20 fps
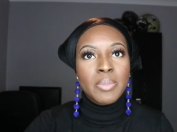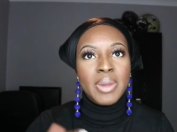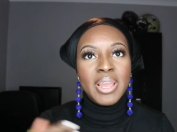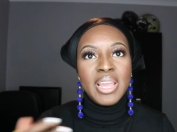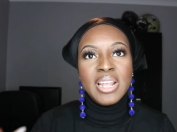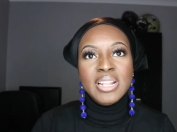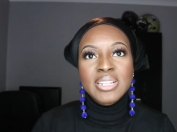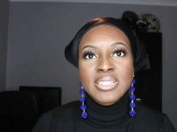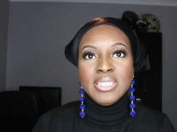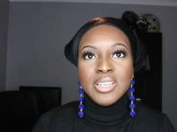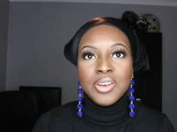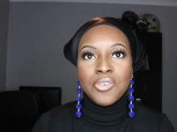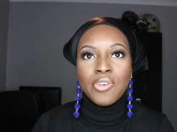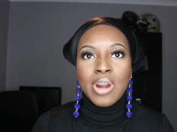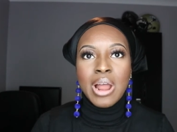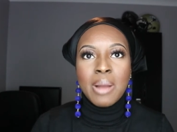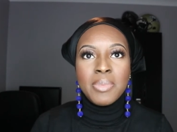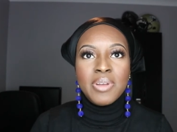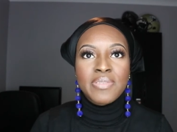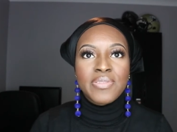on my
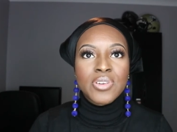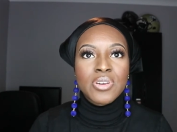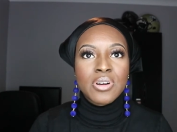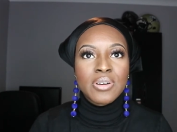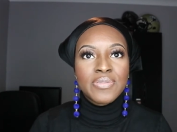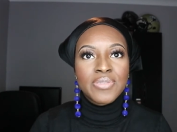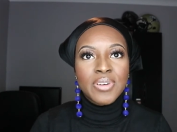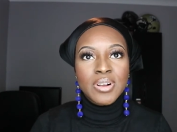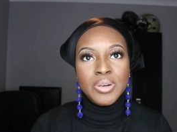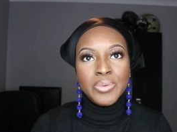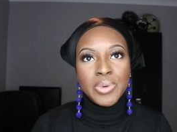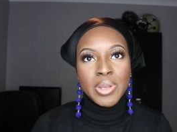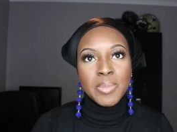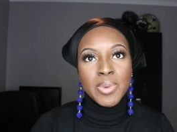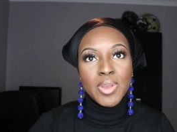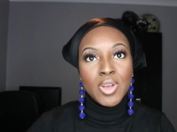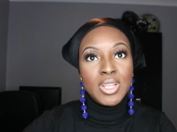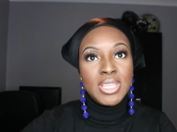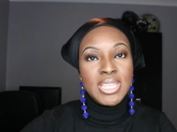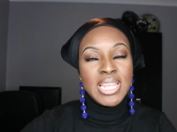Instagram. If you're not following
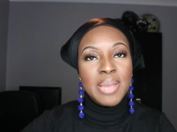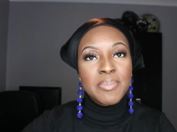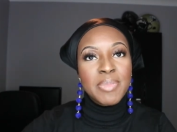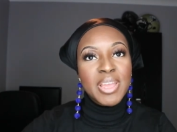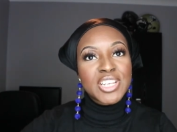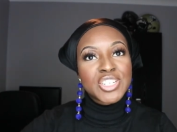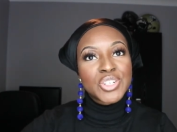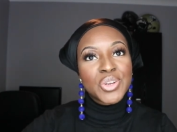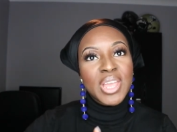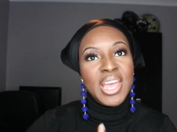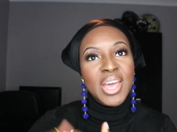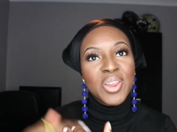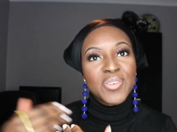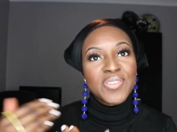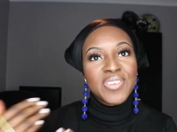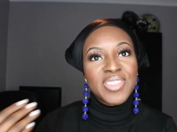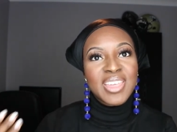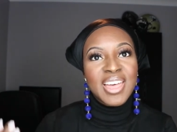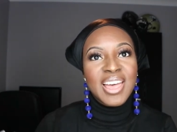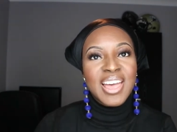me on there, make sure you head
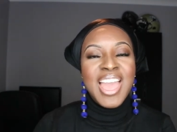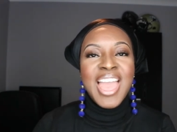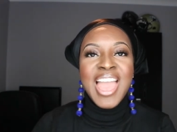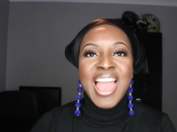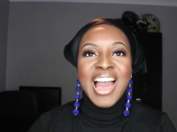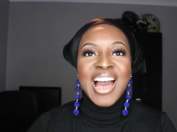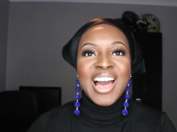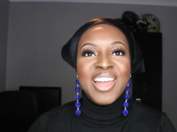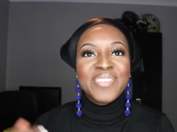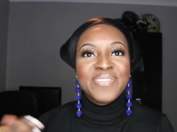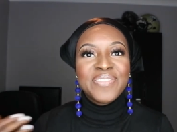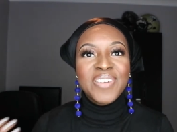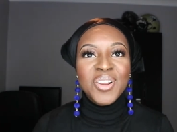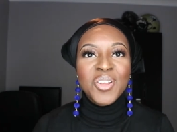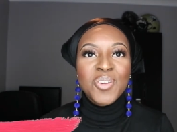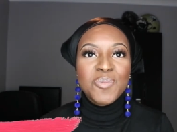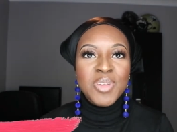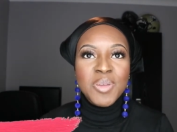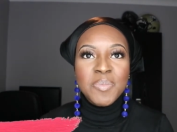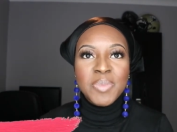over there and
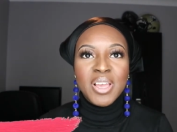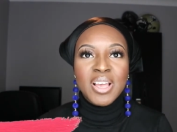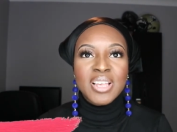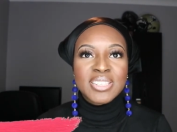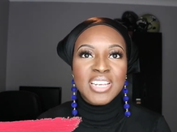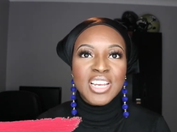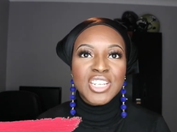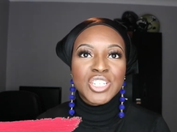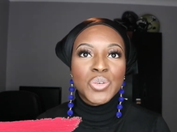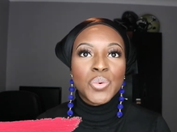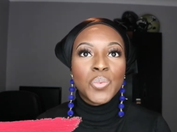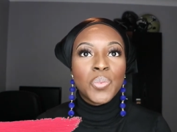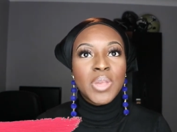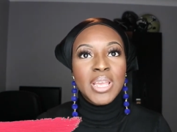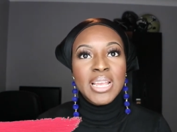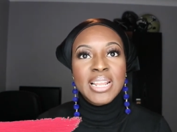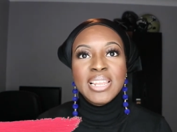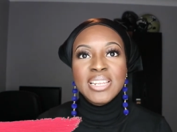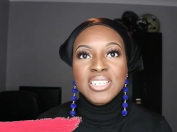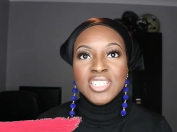follow me, because I do
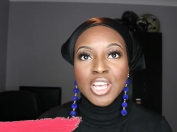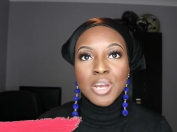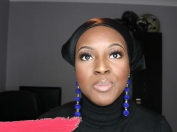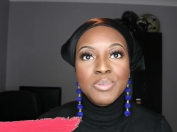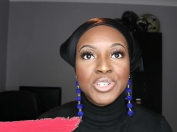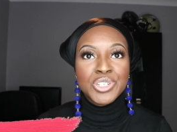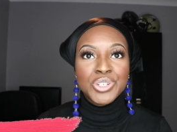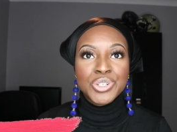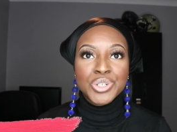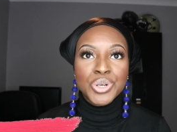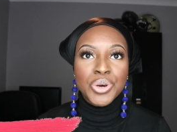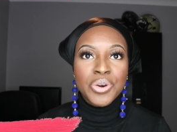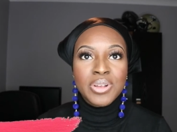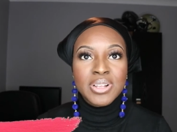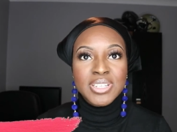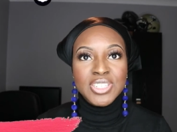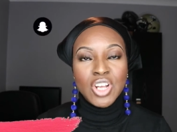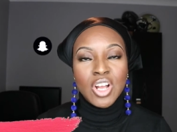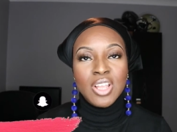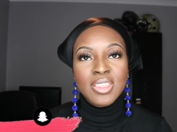weekly turban
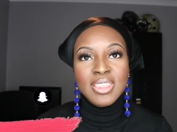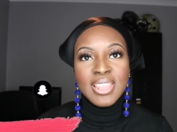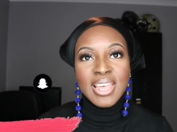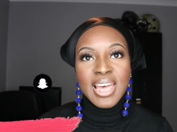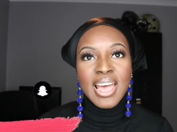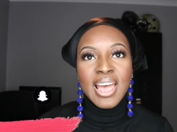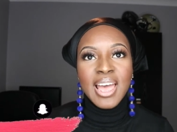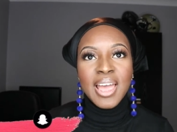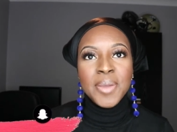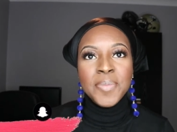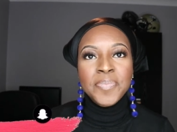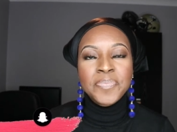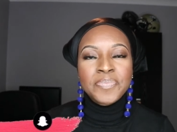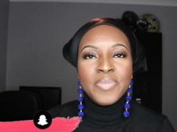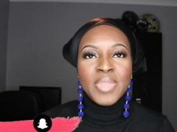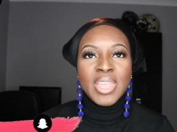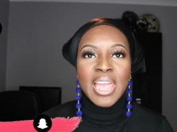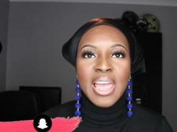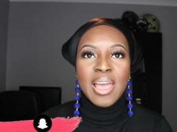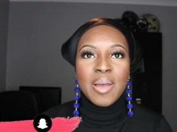tutorials on there.
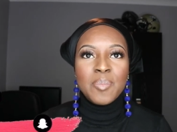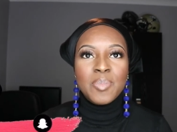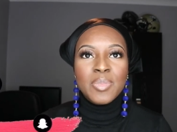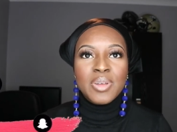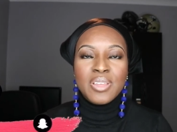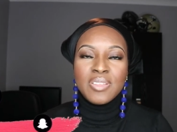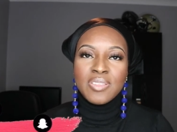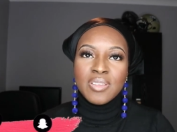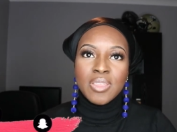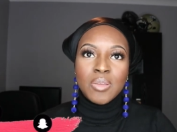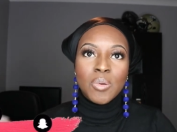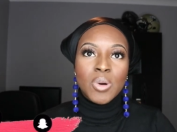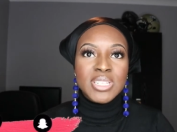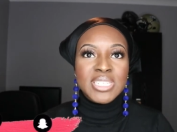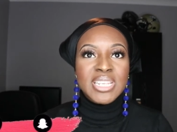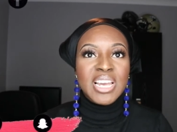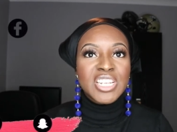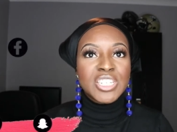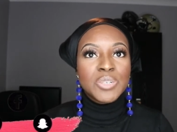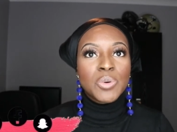And then the
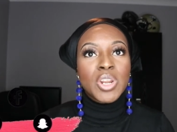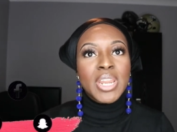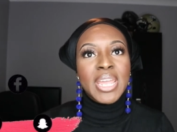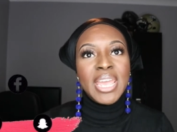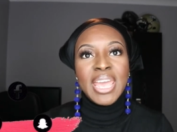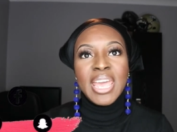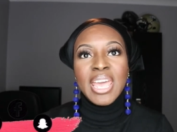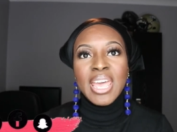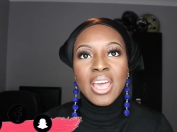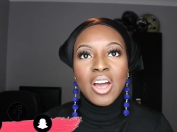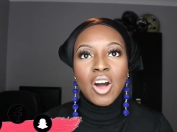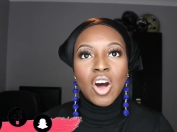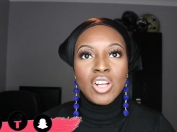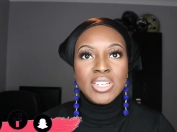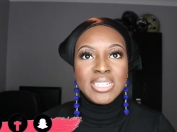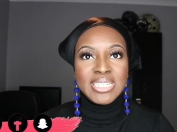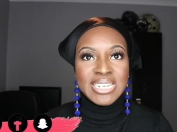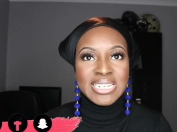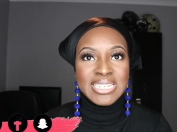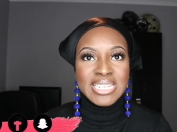ones that I do on here are
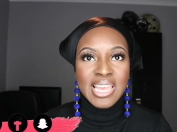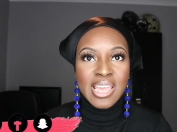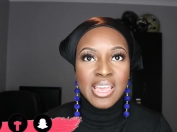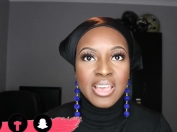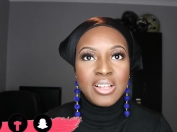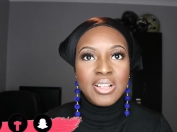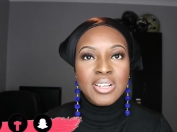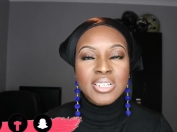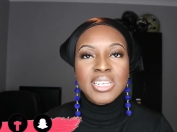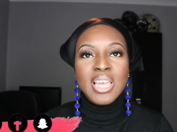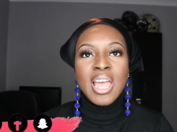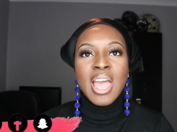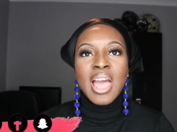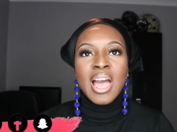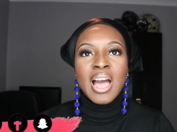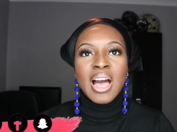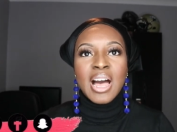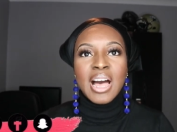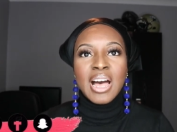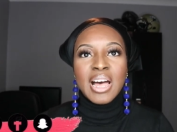detailed,
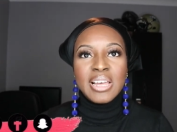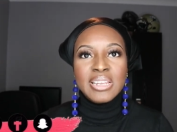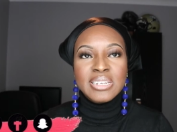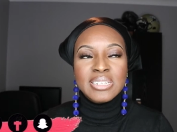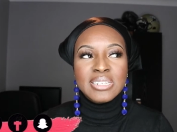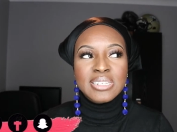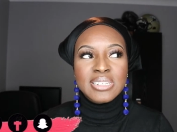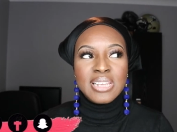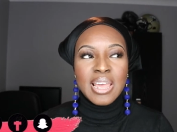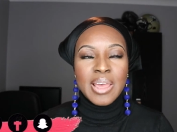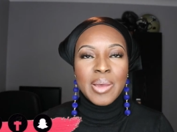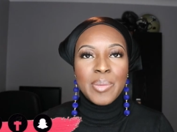and